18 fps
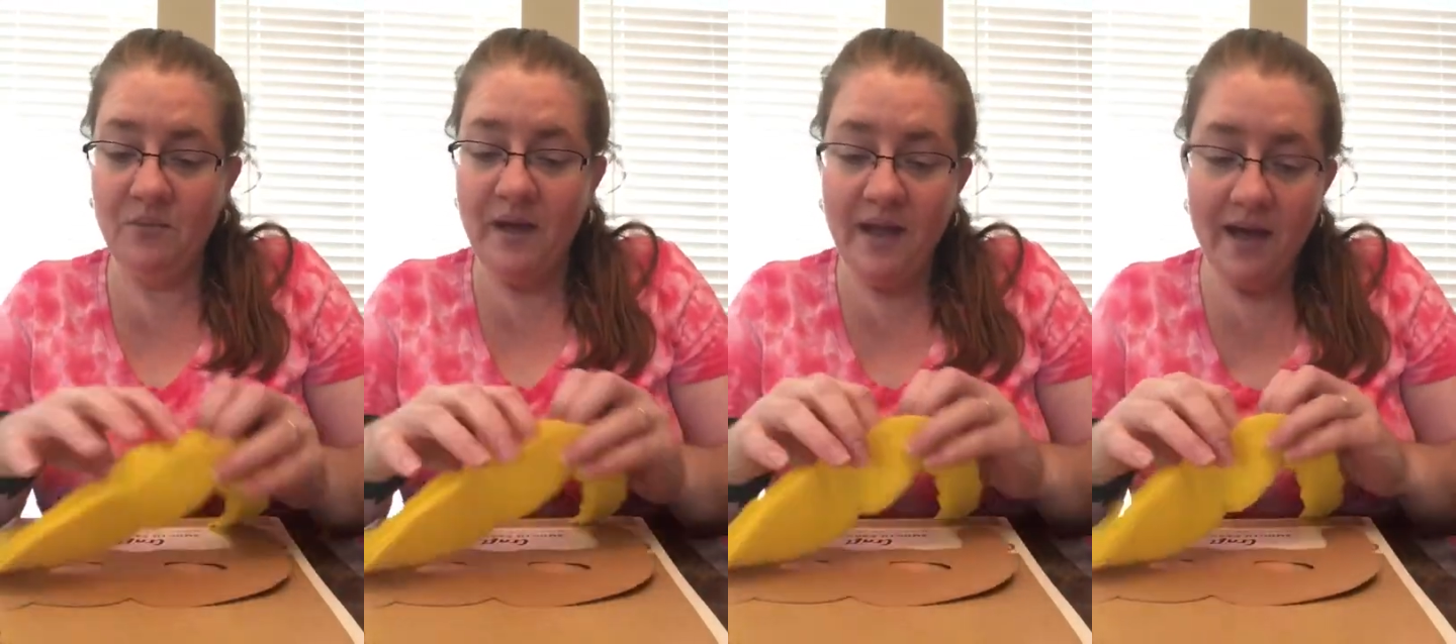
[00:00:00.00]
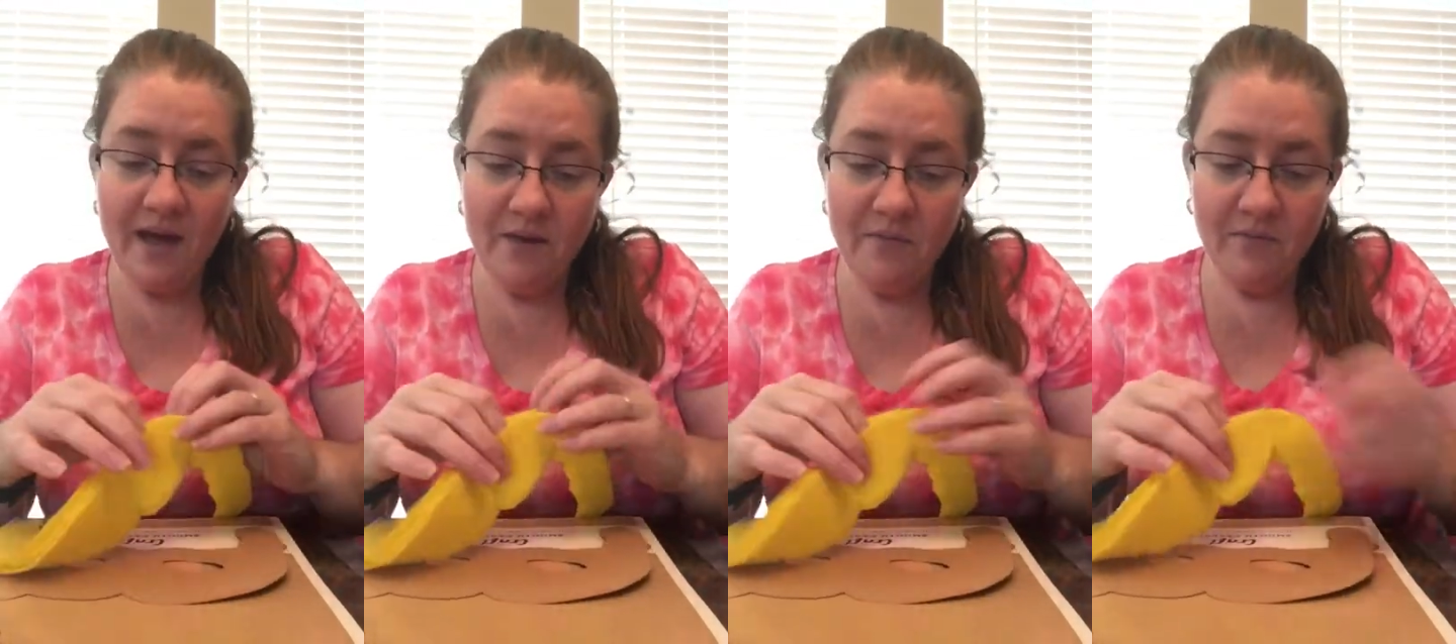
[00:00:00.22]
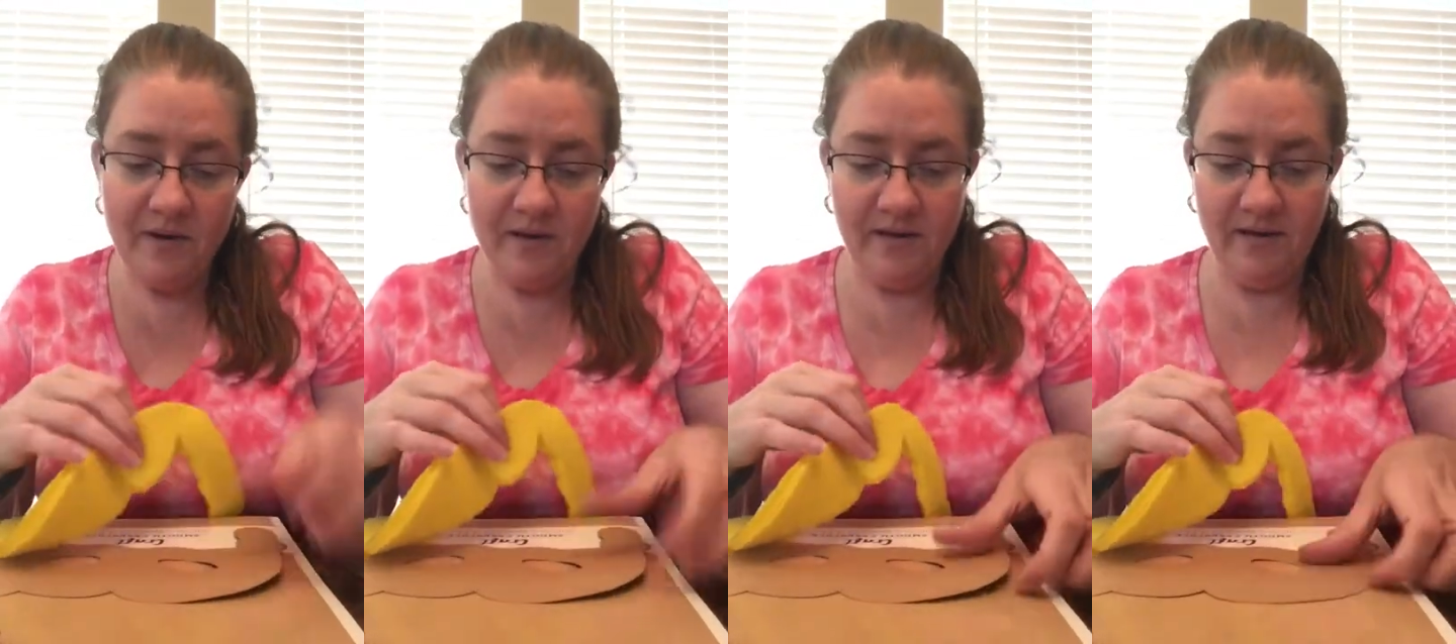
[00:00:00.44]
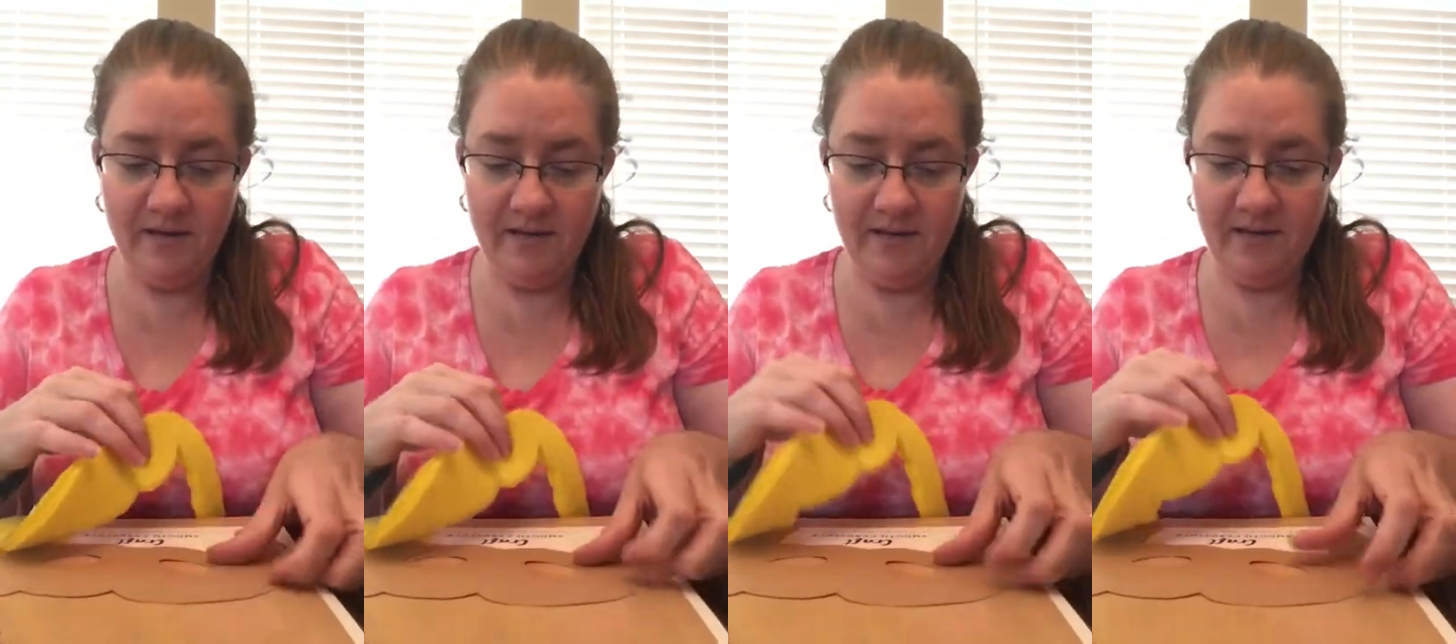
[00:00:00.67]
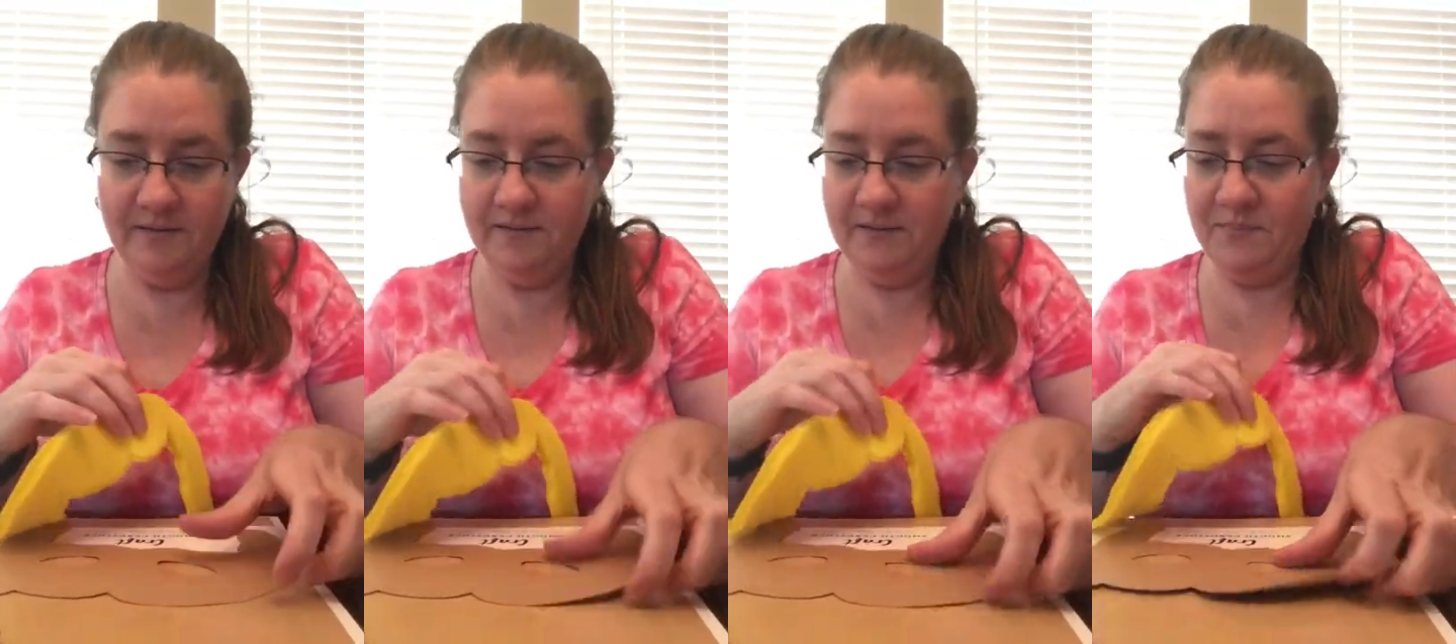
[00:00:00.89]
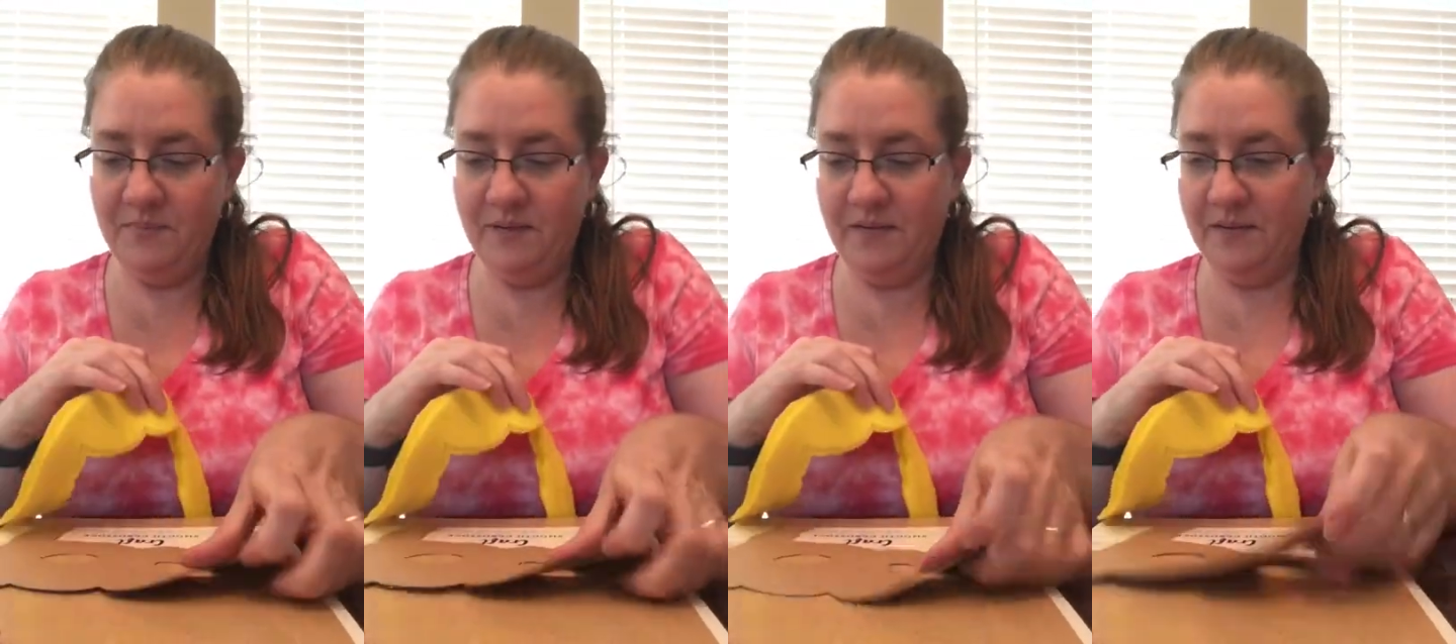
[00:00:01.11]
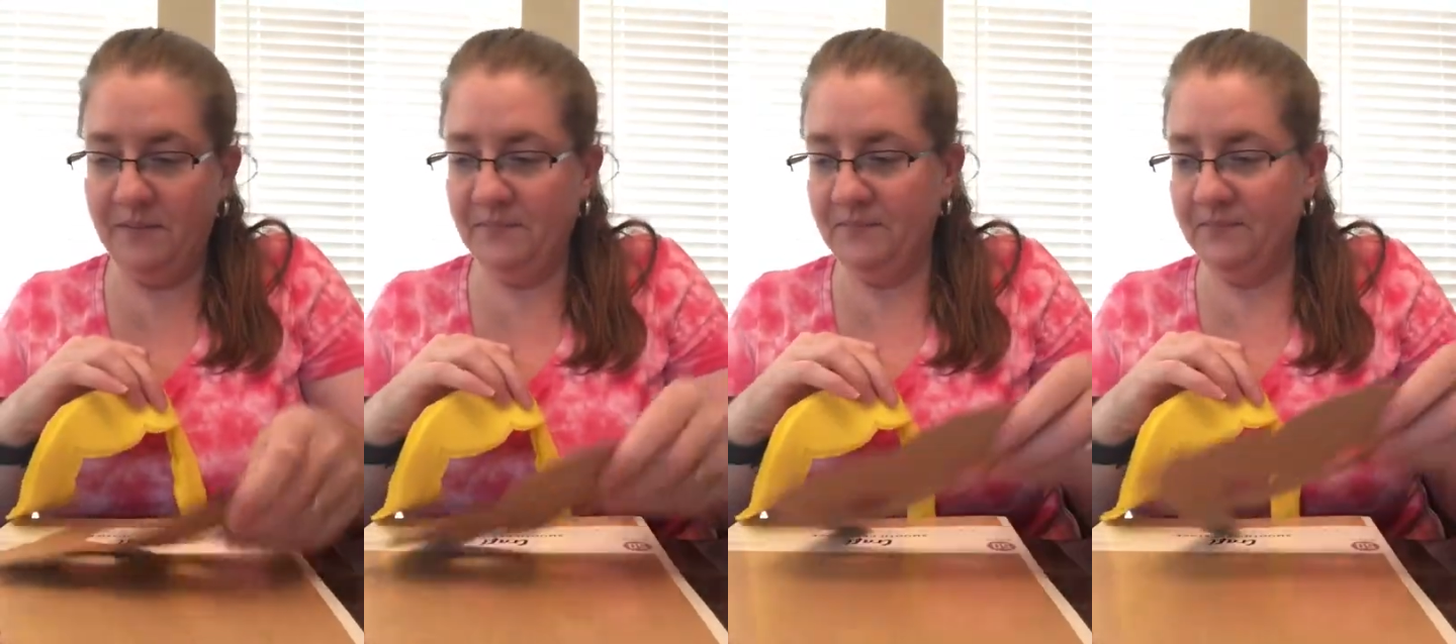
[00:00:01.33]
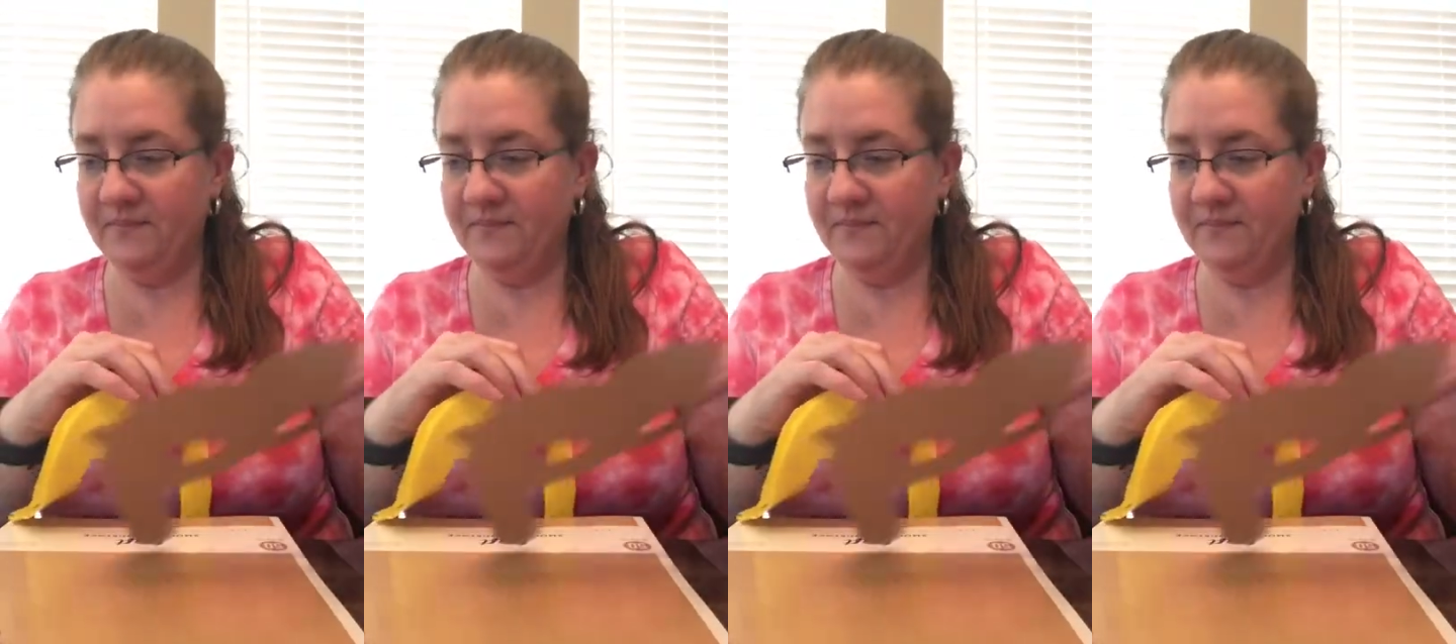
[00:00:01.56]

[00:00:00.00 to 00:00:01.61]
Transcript: way I wanted it to be.